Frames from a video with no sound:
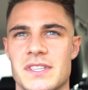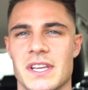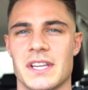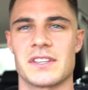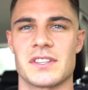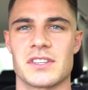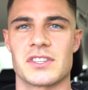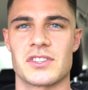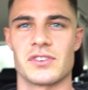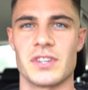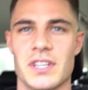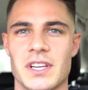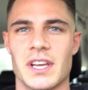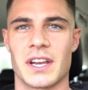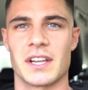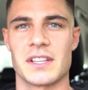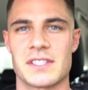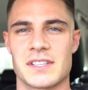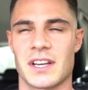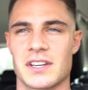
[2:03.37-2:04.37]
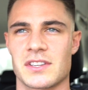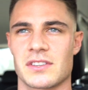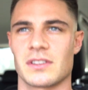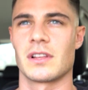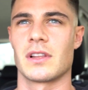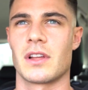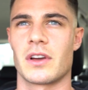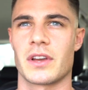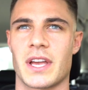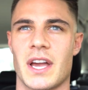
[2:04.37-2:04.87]
Dentistry, and it's
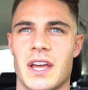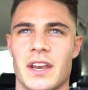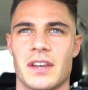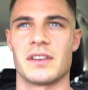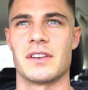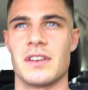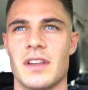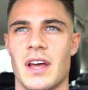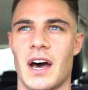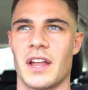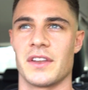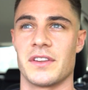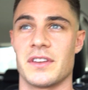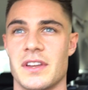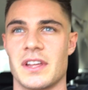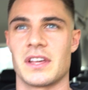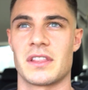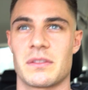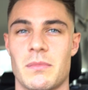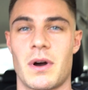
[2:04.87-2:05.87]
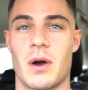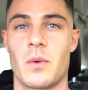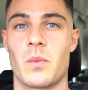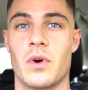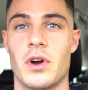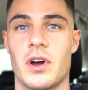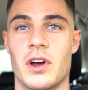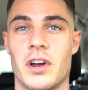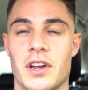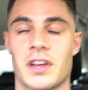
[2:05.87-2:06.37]
actually located underneath my
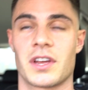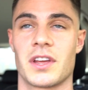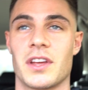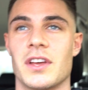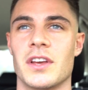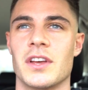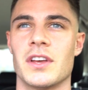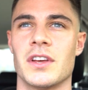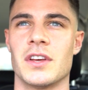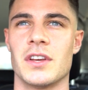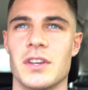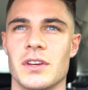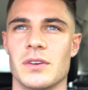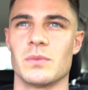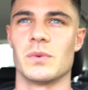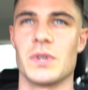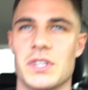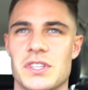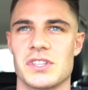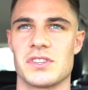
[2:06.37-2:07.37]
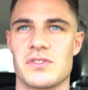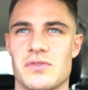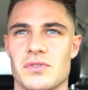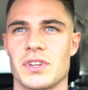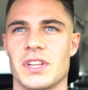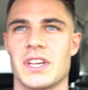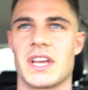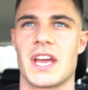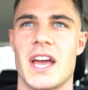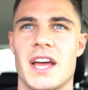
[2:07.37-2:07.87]
work, which is
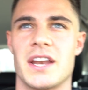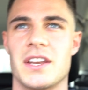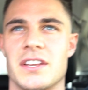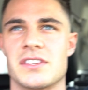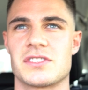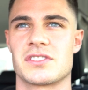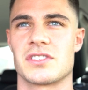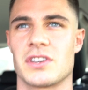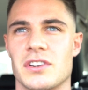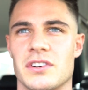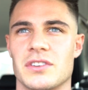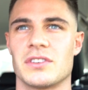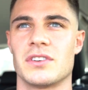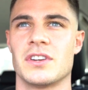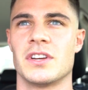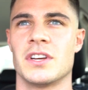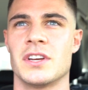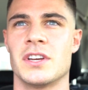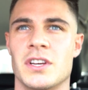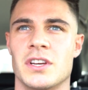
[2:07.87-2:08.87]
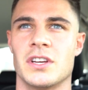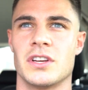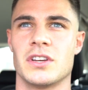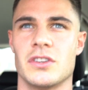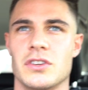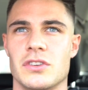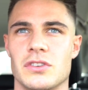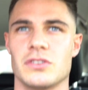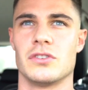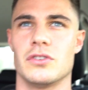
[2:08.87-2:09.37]
really handy. So
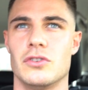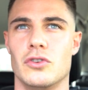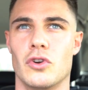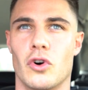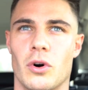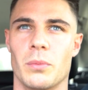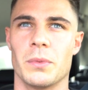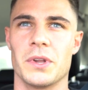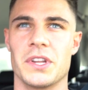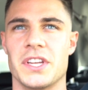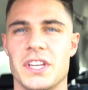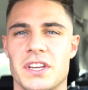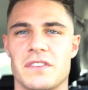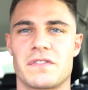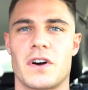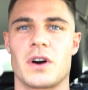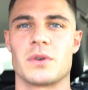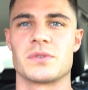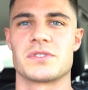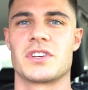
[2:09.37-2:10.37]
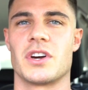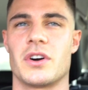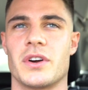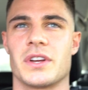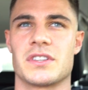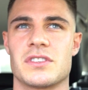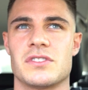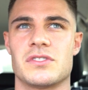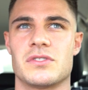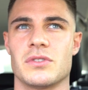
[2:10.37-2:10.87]
normally if I was
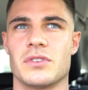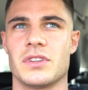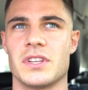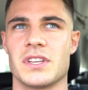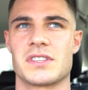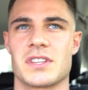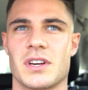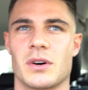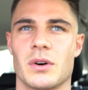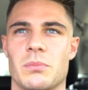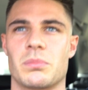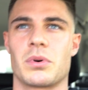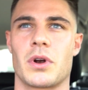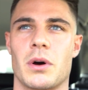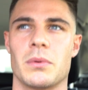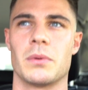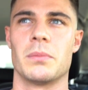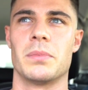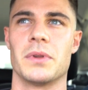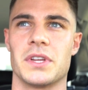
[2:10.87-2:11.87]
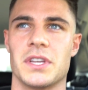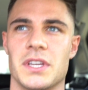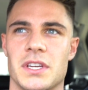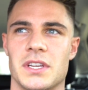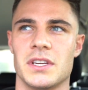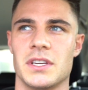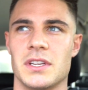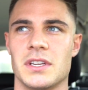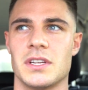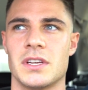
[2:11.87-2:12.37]
going to do this, I would
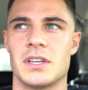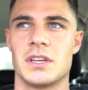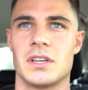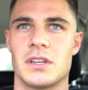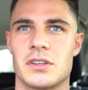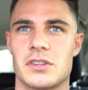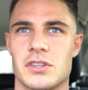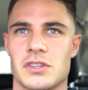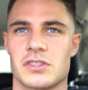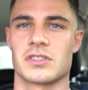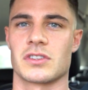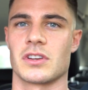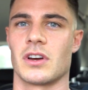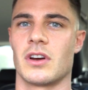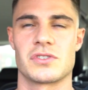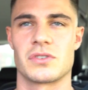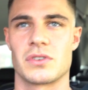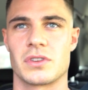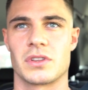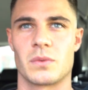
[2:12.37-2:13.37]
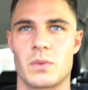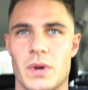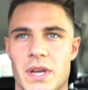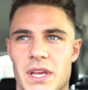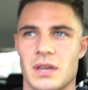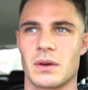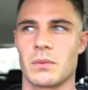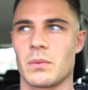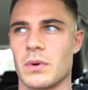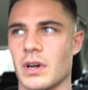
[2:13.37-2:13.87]
probably just go during the
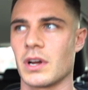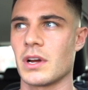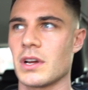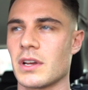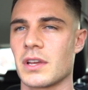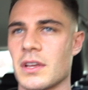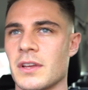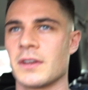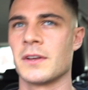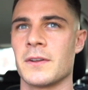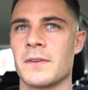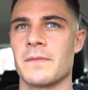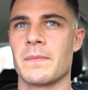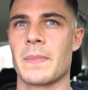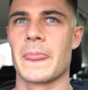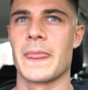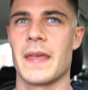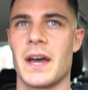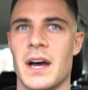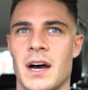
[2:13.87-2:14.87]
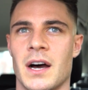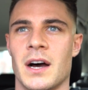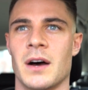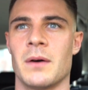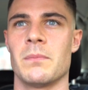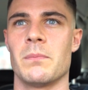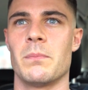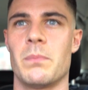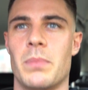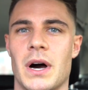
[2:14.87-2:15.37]
week at work.
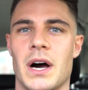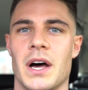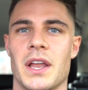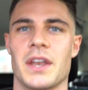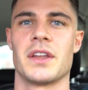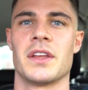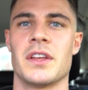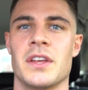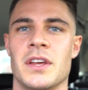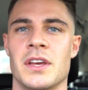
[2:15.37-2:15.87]
But